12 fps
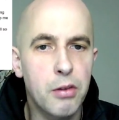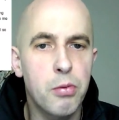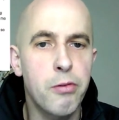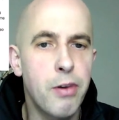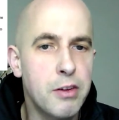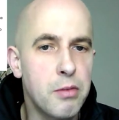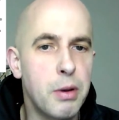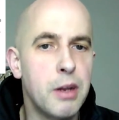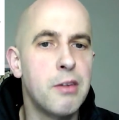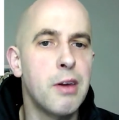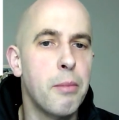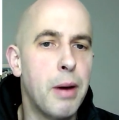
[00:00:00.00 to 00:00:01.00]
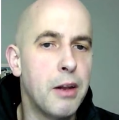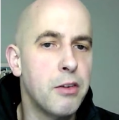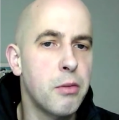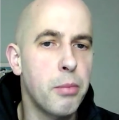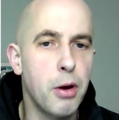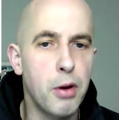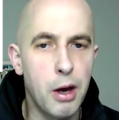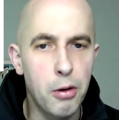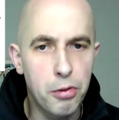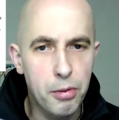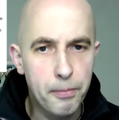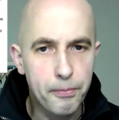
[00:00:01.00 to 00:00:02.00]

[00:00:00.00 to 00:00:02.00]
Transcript: with flexibility and balance of bone health.